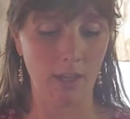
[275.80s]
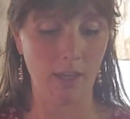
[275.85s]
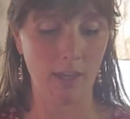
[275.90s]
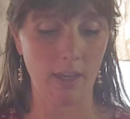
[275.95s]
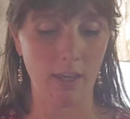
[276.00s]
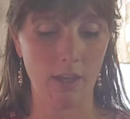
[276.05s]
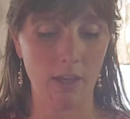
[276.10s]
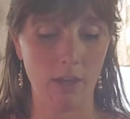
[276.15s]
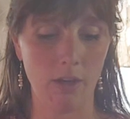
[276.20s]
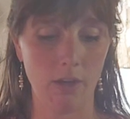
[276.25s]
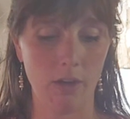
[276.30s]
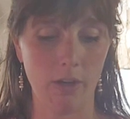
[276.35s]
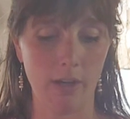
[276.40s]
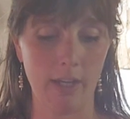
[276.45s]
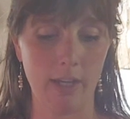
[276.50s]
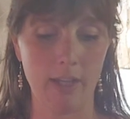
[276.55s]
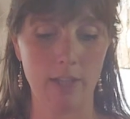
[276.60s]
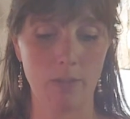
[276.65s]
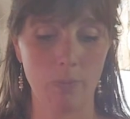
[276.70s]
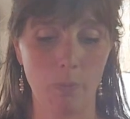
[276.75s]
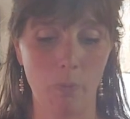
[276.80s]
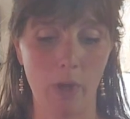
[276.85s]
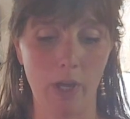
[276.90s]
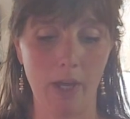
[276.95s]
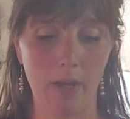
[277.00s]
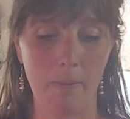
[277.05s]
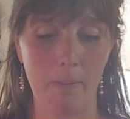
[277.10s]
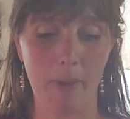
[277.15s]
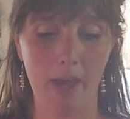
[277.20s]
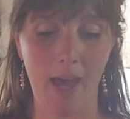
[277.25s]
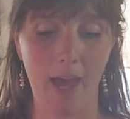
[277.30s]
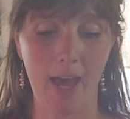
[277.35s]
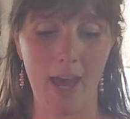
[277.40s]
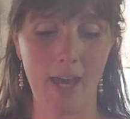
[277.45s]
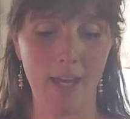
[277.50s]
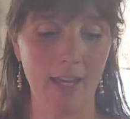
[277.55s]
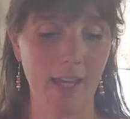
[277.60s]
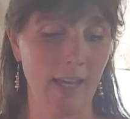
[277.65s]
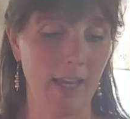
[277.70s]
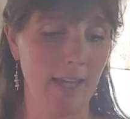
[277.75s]
here is 1
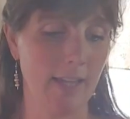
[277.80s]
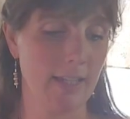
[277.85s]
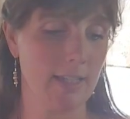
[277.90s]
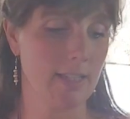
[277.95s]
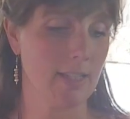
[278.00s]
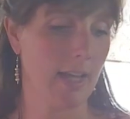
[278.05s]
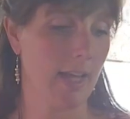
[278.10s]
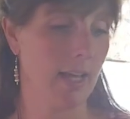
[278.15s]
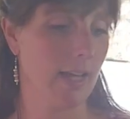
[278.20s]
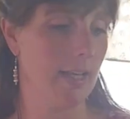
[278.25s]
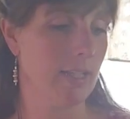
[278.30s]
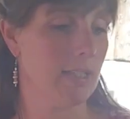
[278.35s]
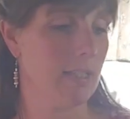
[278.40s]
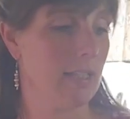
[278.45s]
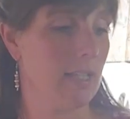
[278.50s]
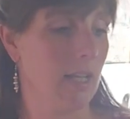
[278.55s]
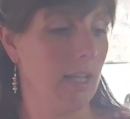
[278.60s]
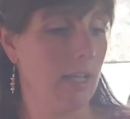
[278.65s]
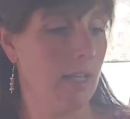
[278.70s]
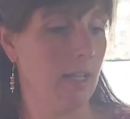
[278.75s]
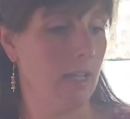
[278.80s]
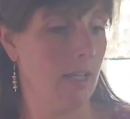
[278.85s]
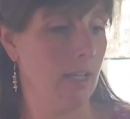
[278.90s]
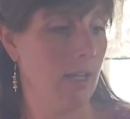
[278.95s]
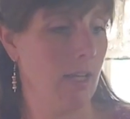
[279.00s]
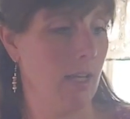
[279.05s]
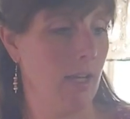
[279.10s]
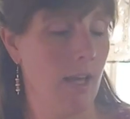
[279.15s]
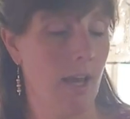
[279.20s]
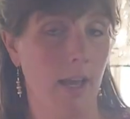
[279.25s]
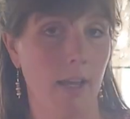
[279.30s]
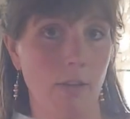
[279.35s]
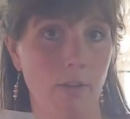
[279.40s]
pack, and it says, I